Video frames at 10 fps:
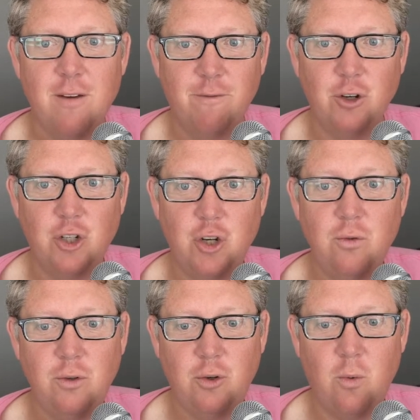for
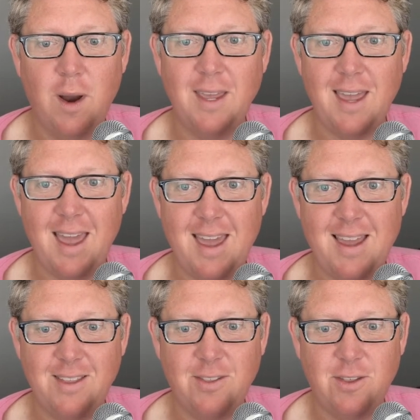June
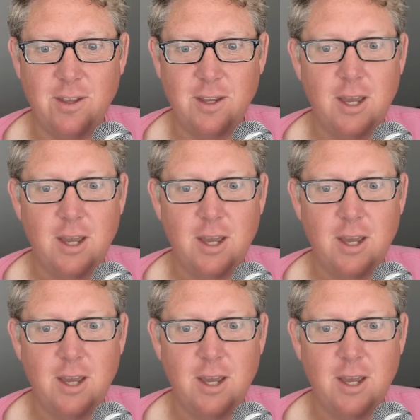28th,